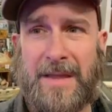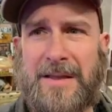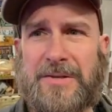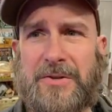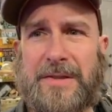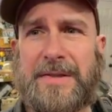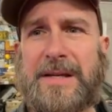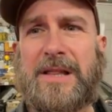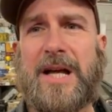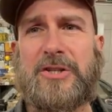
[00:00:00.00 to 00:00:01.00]
so the
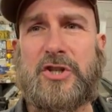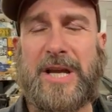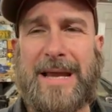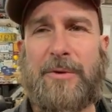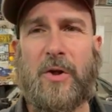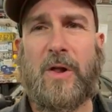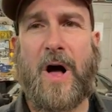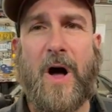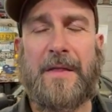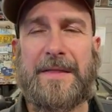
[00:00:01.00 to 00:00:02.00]
clutch cable
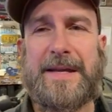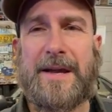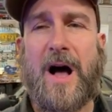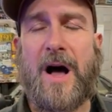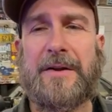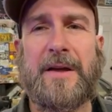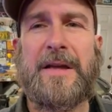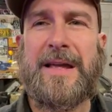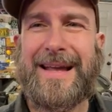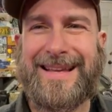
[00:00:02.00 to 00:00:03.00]
on the Honda
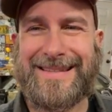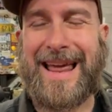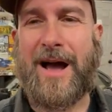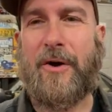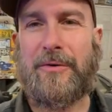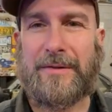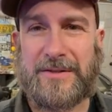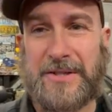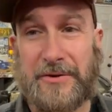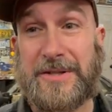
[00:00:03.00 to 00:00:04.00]
is now
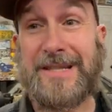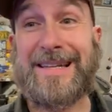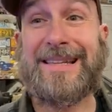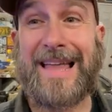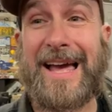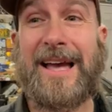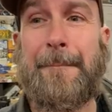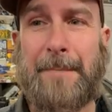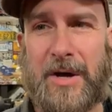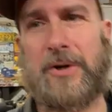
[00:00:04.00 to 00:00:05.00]
seriously like
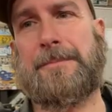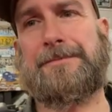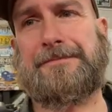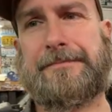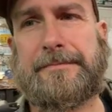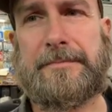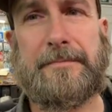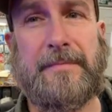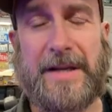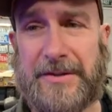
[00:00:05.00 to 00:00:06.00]
butter.
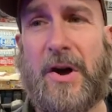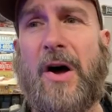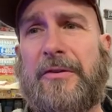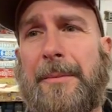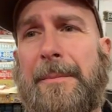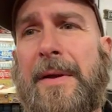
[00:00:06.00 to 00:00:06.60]
It's awesome.